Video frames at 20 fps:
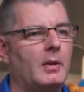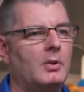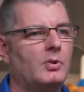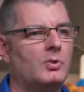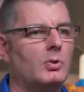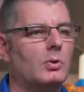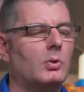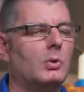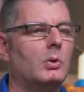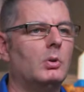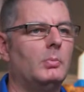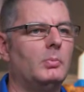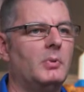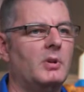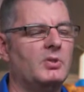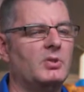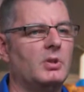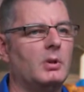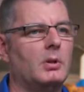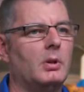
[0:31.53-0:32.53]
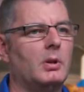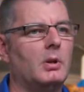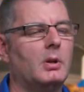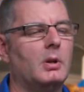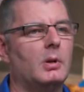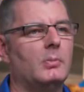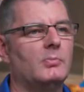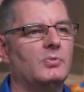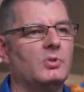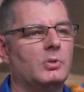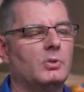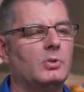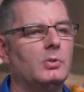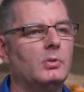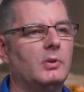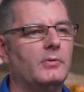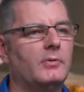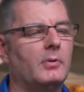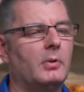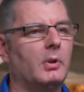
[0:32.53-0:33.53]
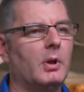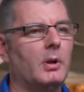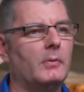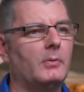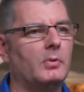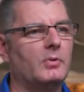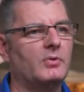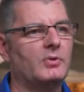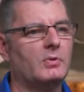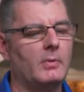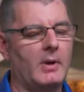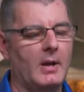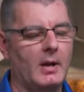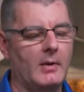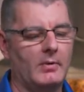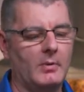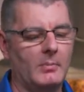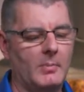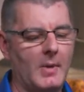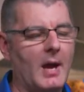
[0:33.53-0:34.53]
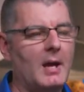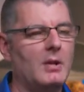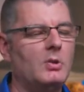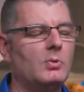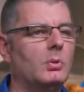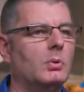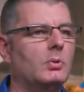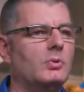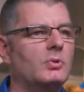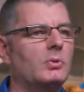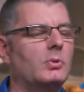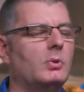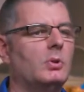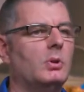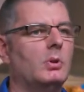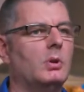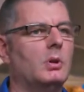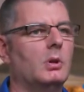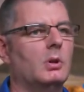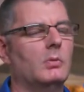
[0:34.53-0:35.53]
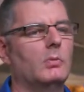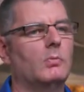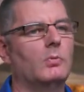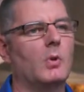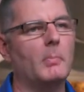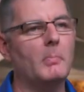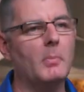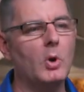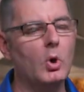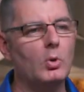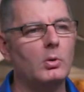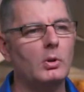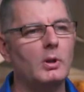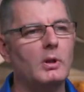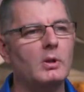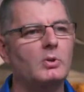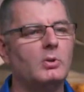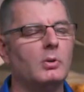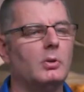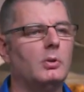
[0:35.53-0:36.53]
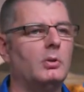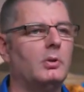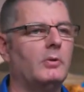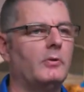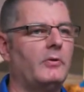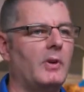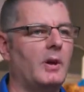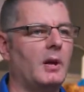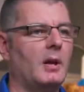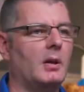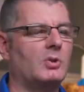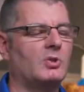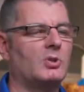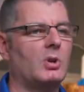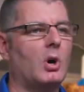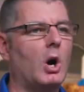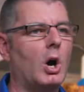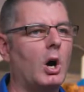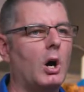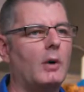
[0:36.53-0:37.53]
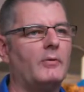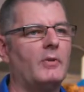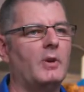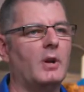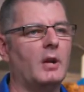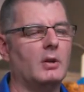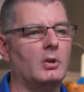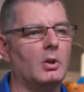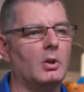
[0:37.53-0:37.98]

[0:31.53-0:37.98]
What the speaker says: control basically comes in two different levels. We have the manual, so you can remotely turn your fans off and